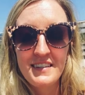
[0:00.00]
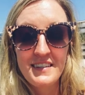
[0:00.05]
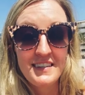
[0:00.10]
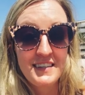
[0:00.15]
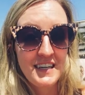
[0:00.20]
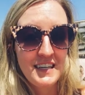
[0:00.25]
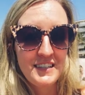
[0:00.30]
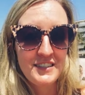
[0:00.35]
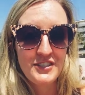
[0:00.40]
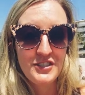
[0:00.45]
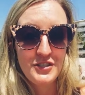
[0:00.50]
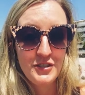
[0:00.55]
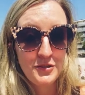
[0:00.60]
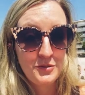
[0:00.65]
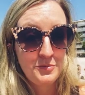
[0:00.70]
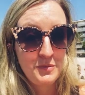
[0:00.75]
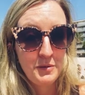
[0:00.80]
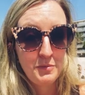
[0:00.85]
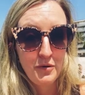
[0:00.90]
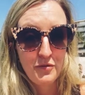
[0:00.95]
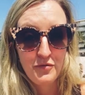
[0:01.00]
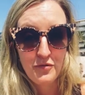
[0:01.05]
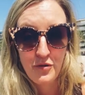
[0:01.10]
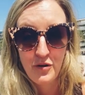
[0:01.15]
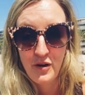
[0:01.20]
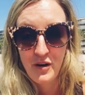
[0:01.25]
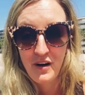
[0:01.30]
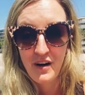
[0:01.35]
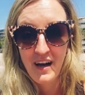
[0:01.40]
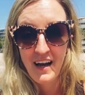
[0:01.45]
that God showed me
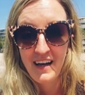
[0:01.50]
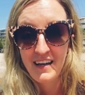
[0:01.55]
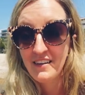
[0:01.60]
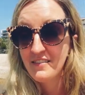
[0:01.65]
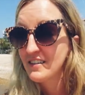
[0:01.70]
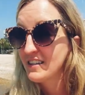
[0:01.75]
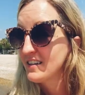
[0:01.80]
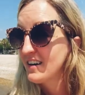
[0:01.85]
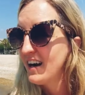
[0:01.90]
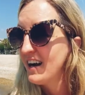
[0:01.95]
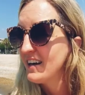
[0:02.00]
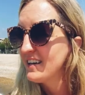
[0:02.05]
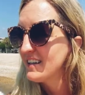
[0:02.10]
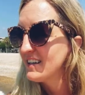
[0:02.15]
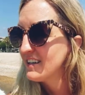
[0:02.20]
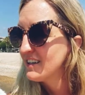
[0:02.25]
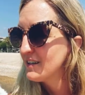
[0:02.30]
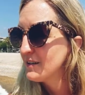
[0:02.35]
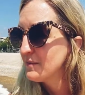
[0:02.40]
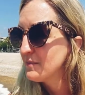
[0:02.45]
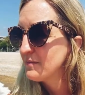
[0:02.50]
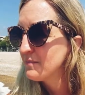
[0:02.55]
before I even got here.